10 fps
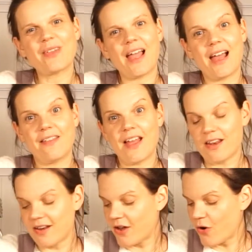And then
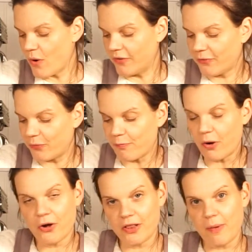once we've
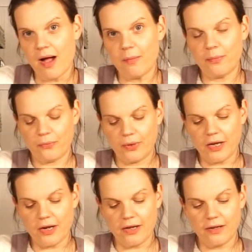broken them up, we're going
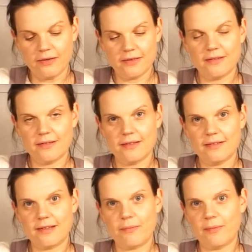to
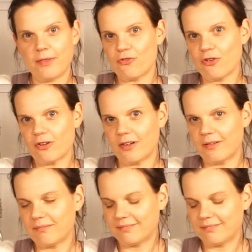dip them in the chocolate.